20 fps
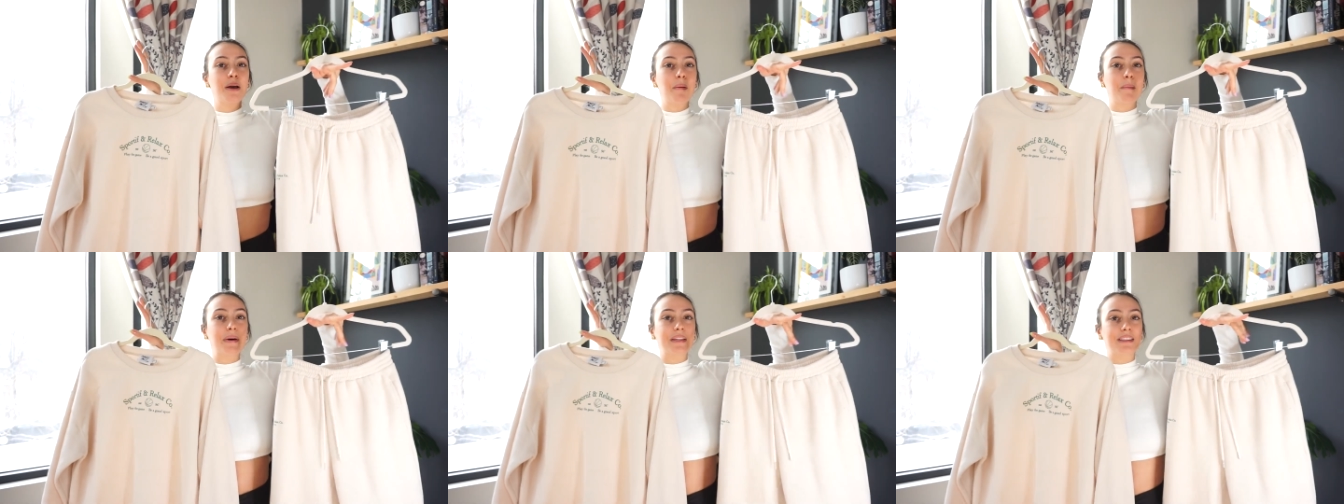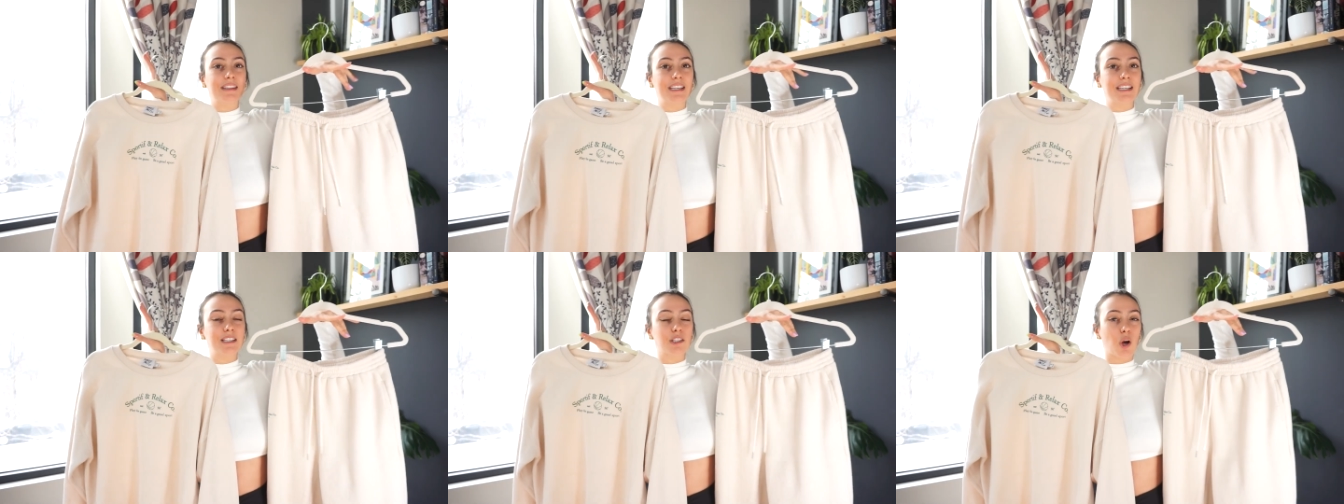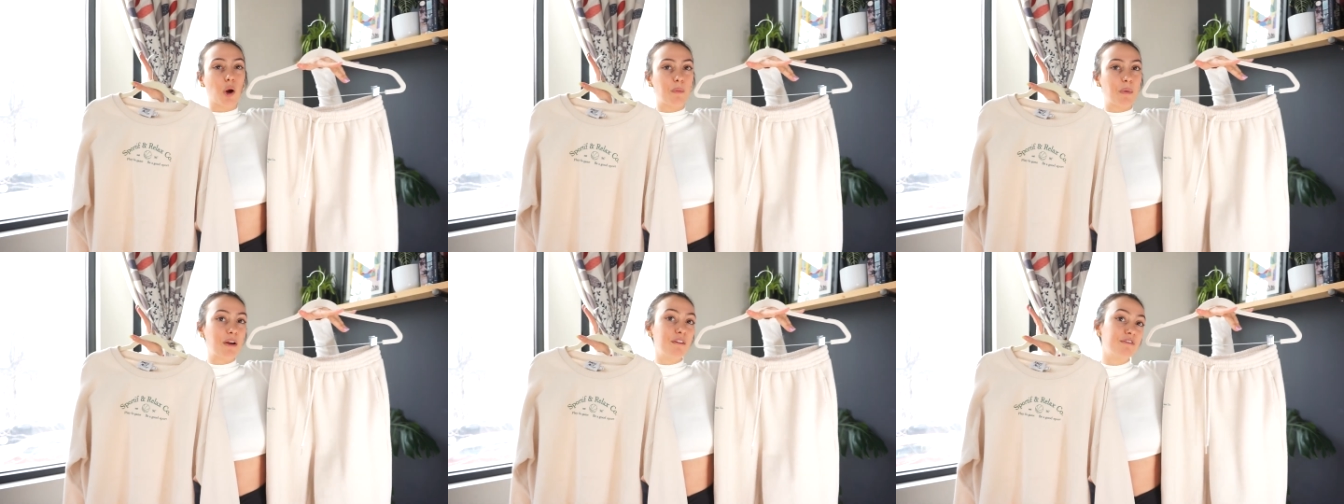but these
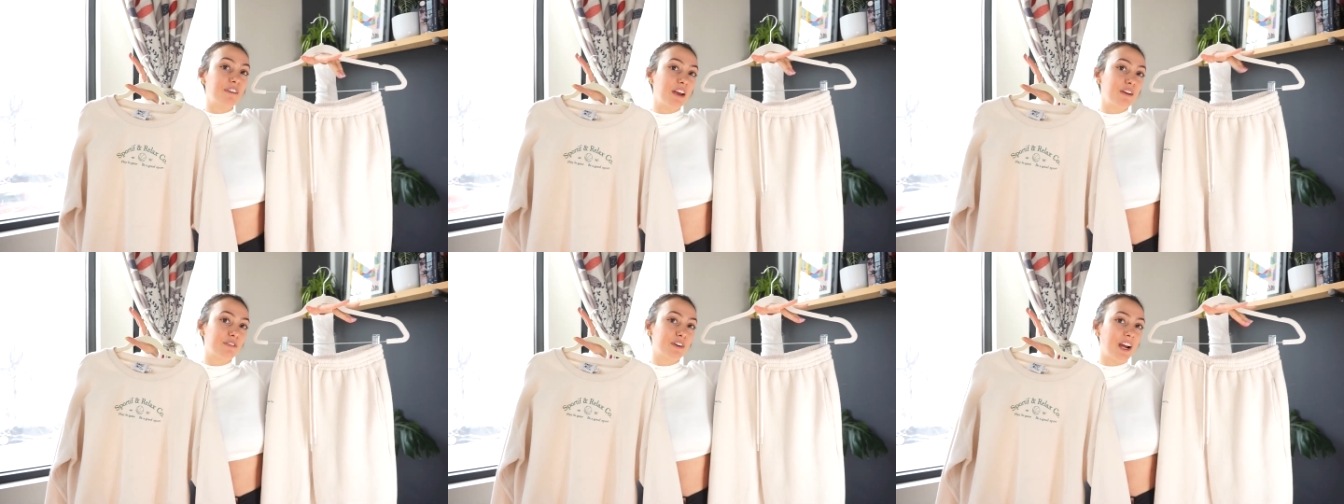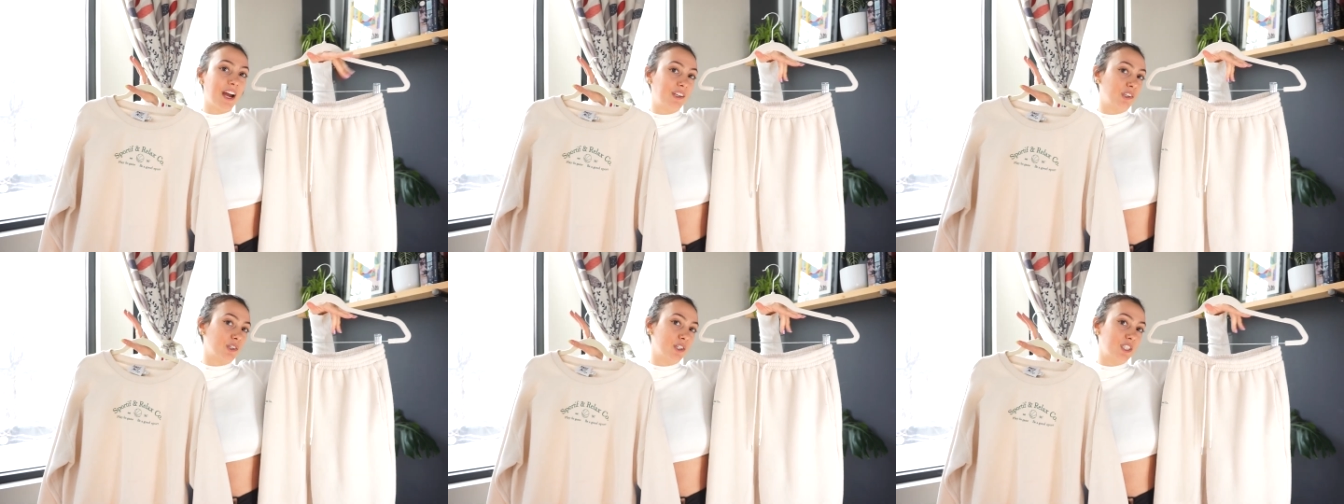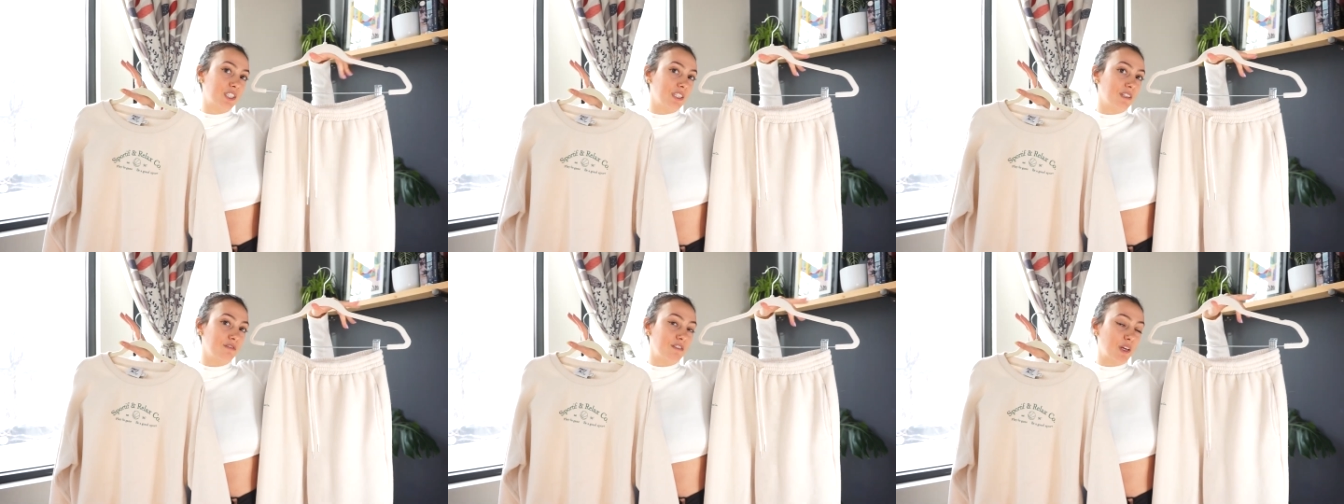are my favorite and they're
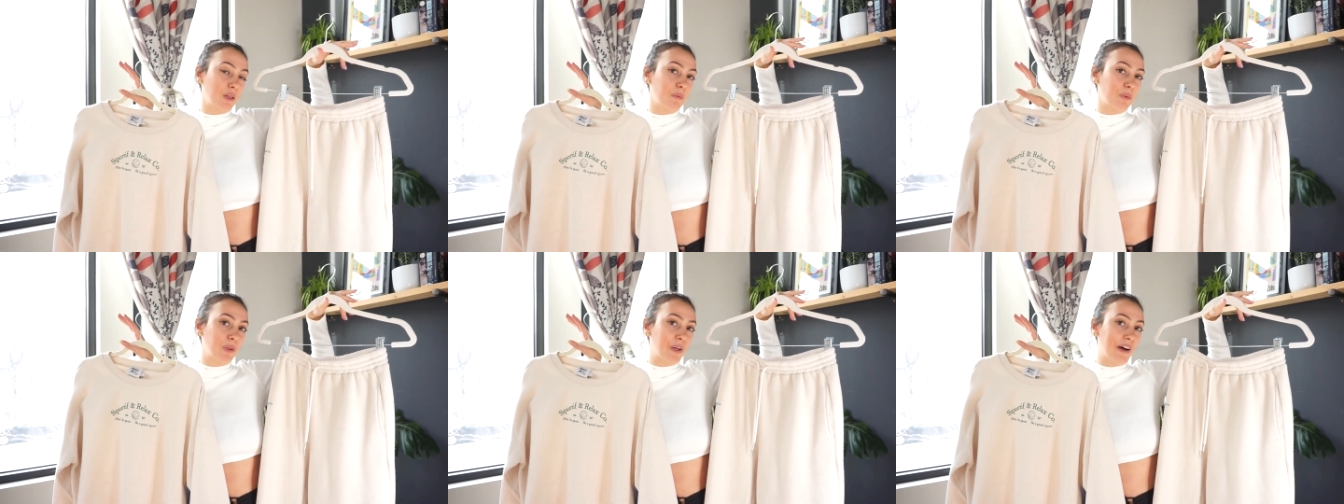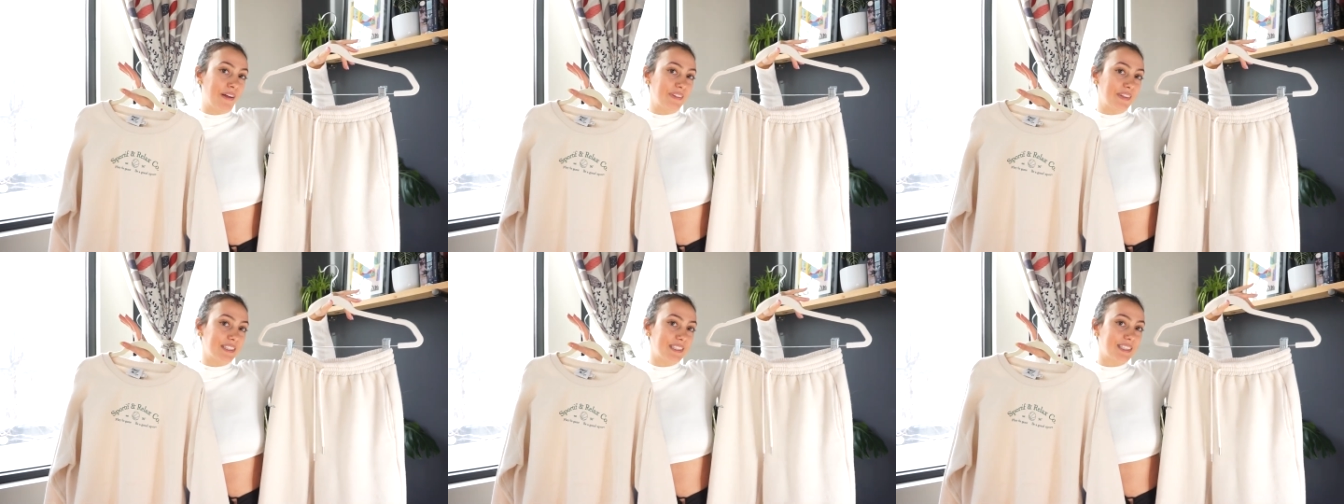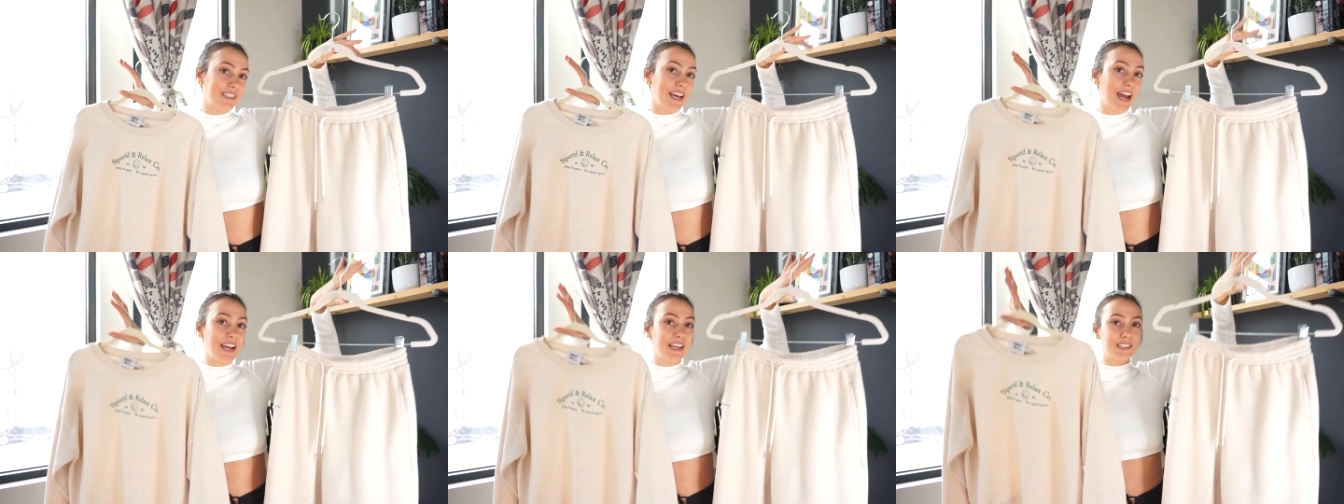still available on the
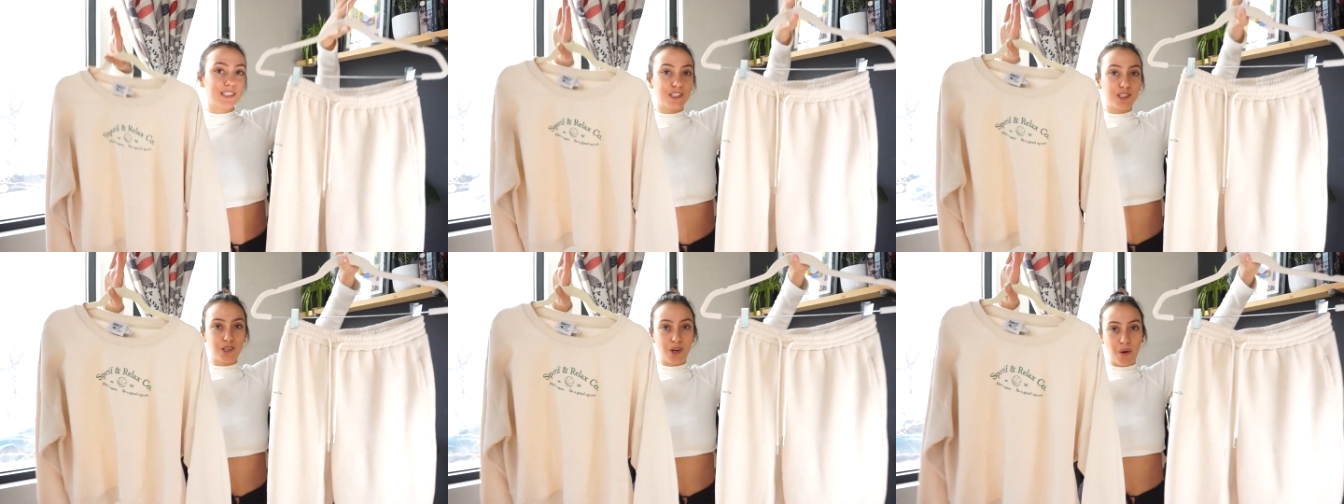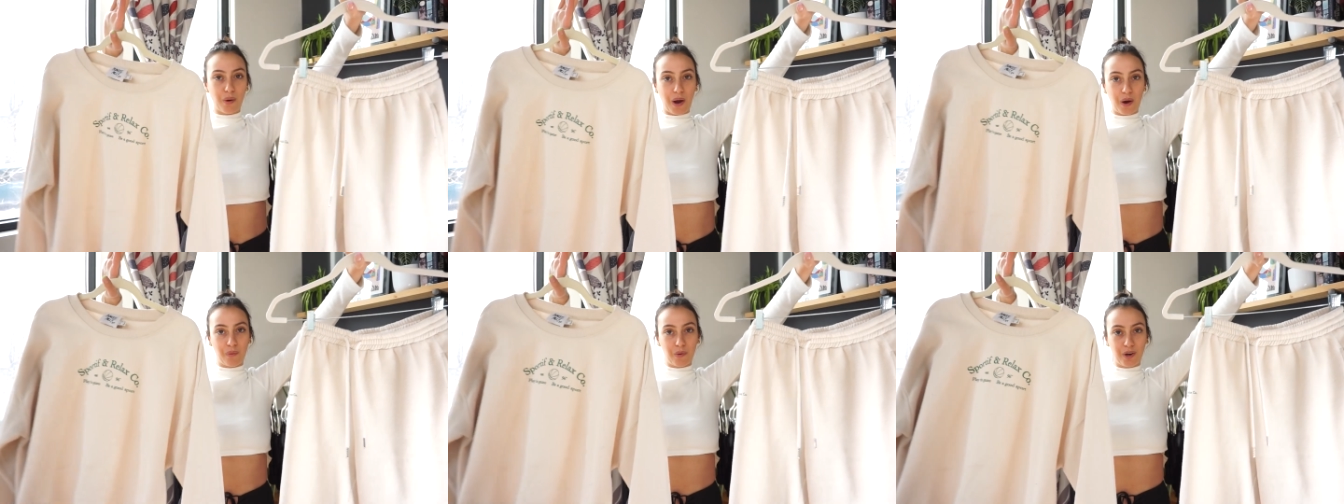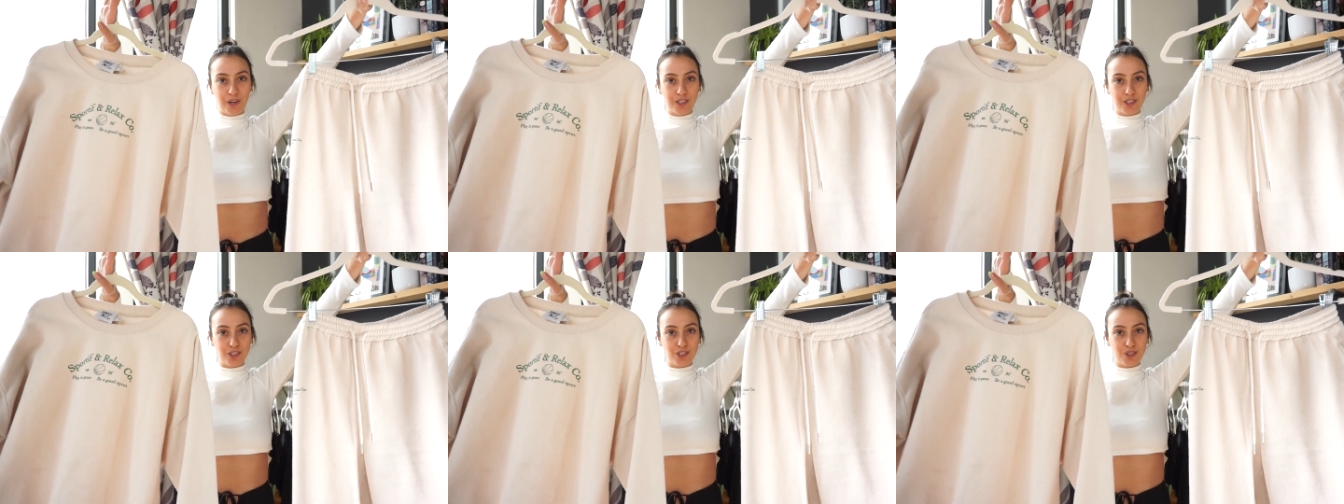site. So I
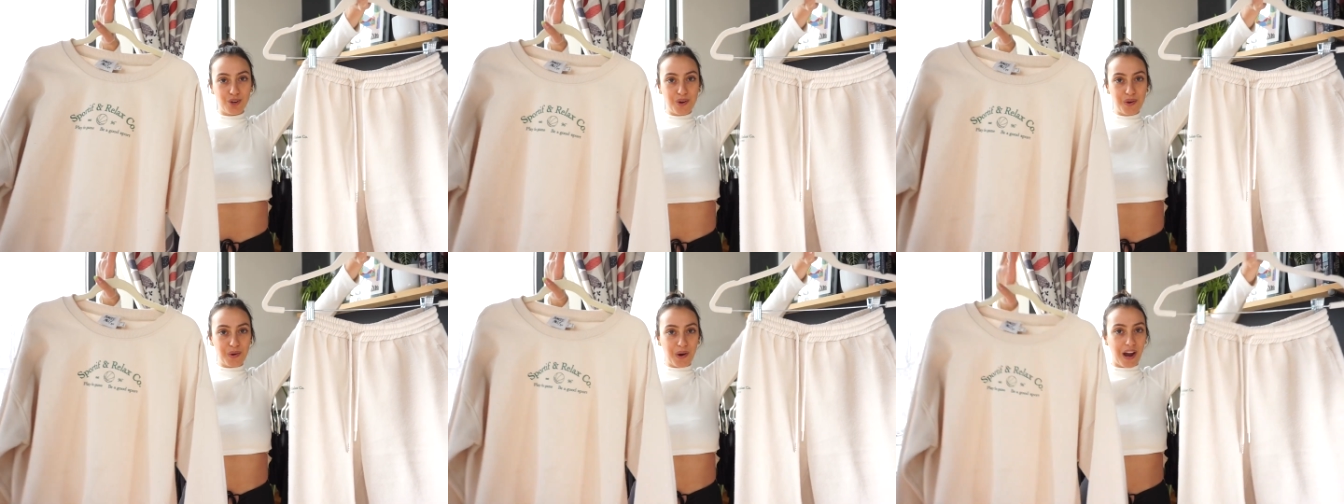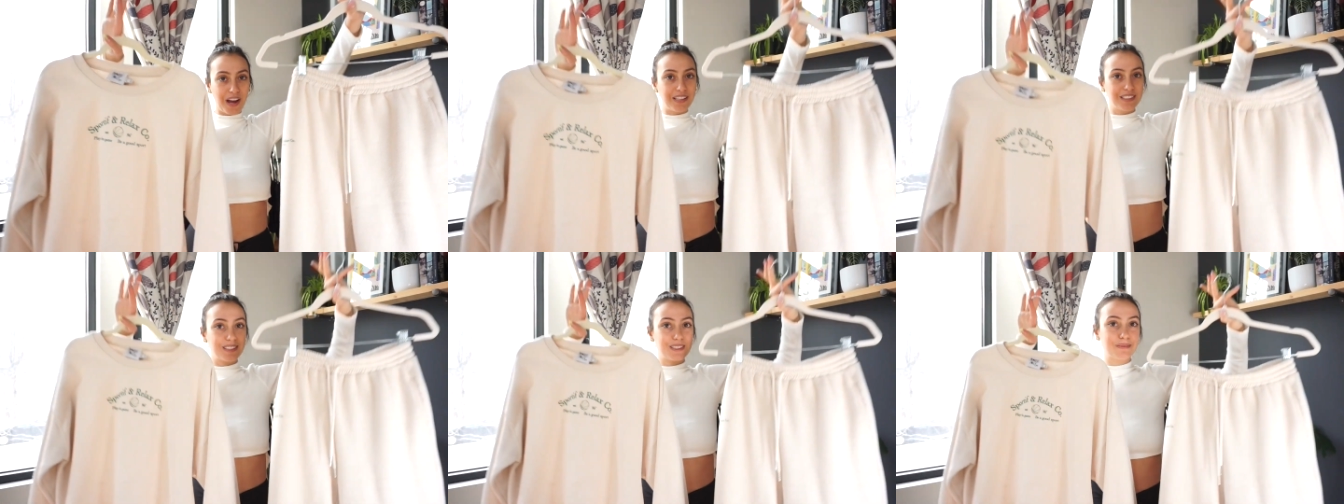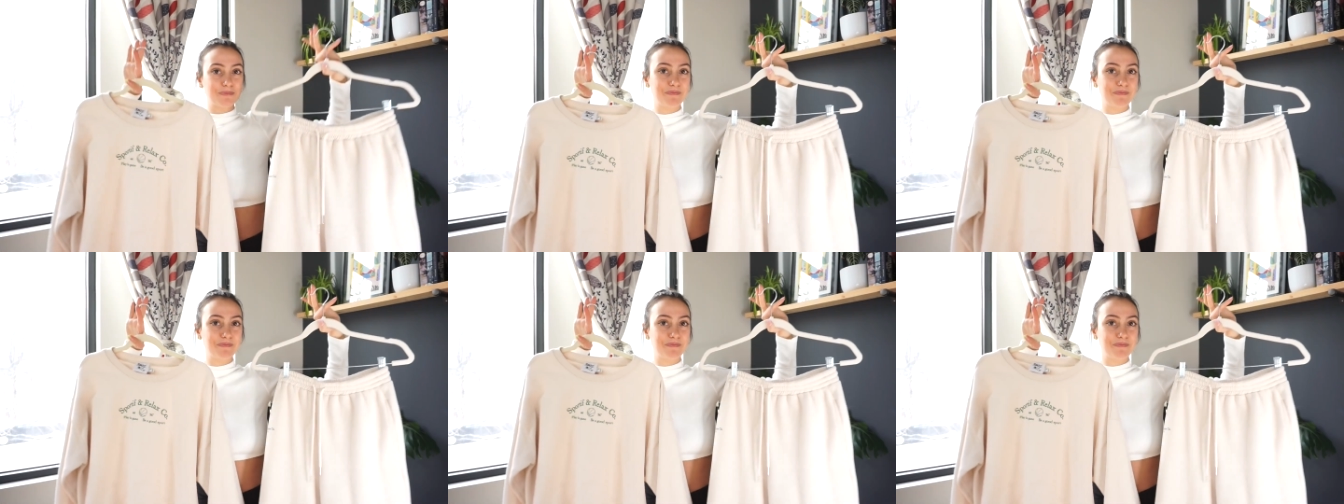wanted to show you guys.